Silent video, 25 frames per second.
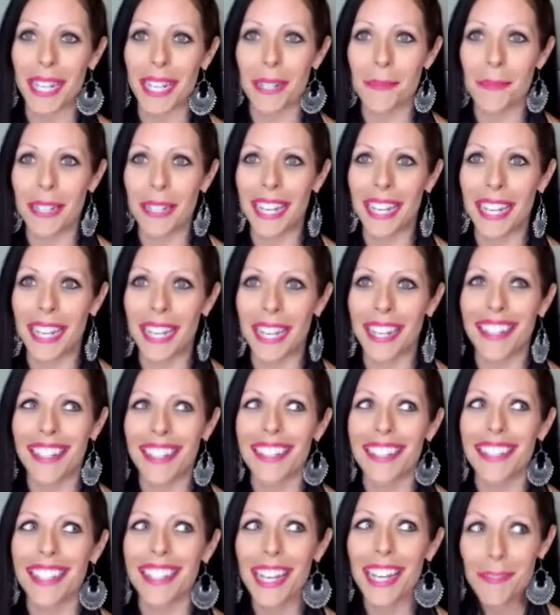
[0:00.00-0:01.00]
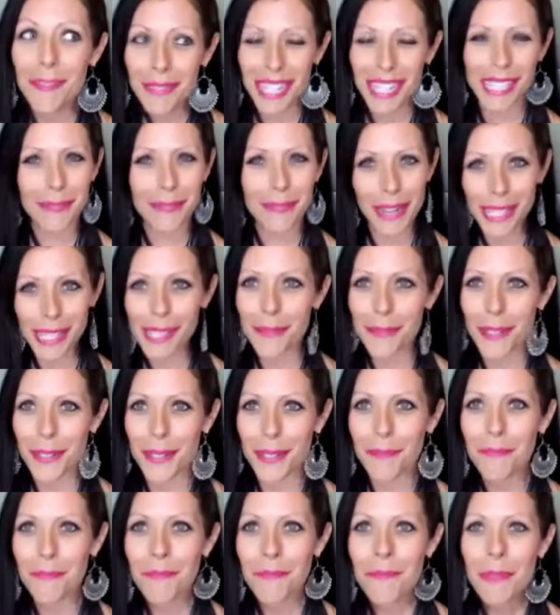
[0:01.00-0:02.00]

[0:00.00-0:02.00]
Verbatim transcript: And I'm like, yep, yeah, that's possible.